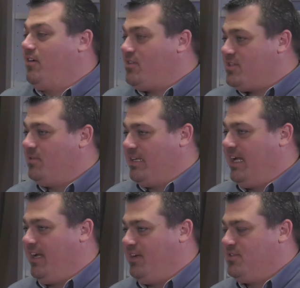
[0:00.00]
also
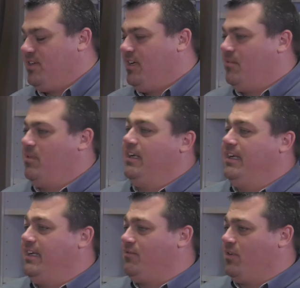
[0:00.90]
engage, but in
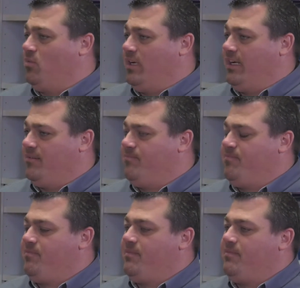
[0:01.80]
a different way.
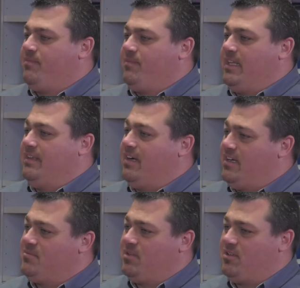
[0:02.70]
In the
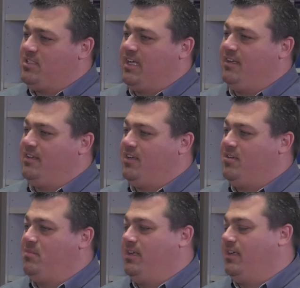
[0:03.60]
hospital setting, they
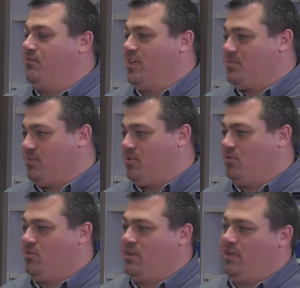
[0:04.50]
could be in
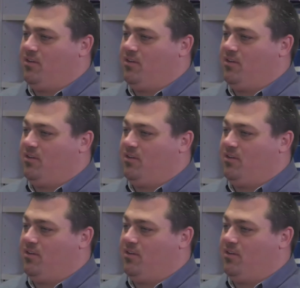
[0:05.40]
respiratory